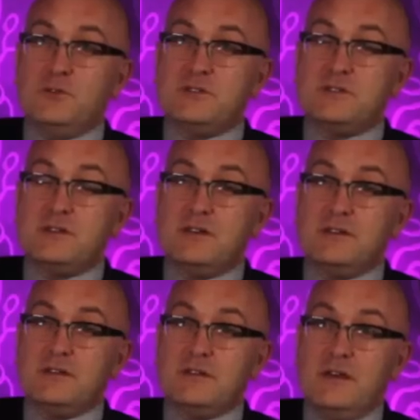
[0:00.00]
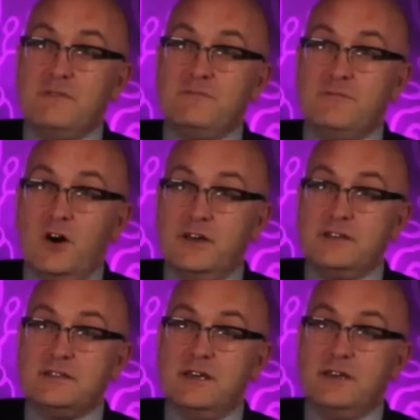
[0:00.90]
I was
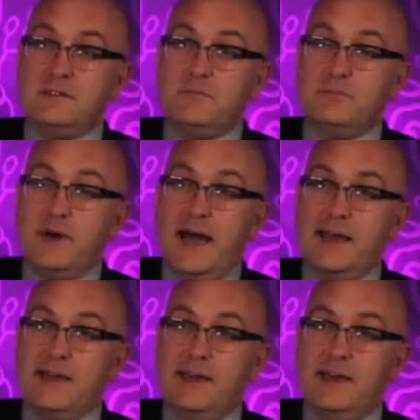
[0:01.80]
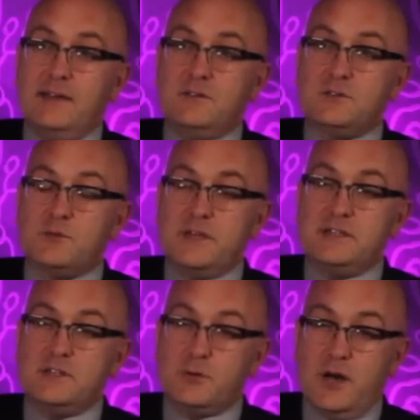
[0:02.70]
invited back in
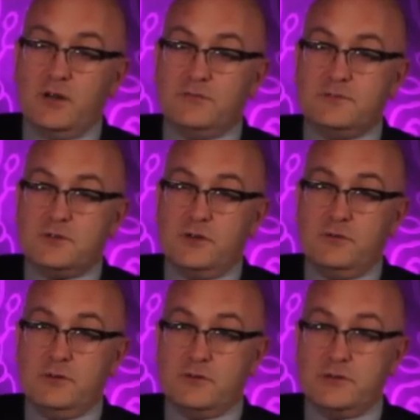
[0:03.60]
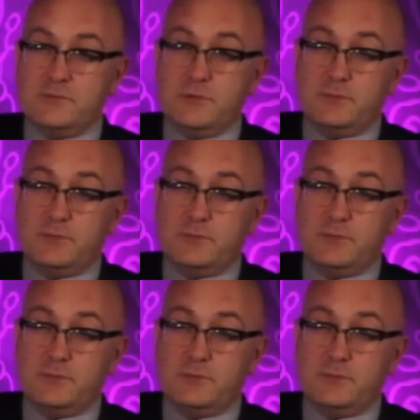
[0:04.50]
2012 to the Christmas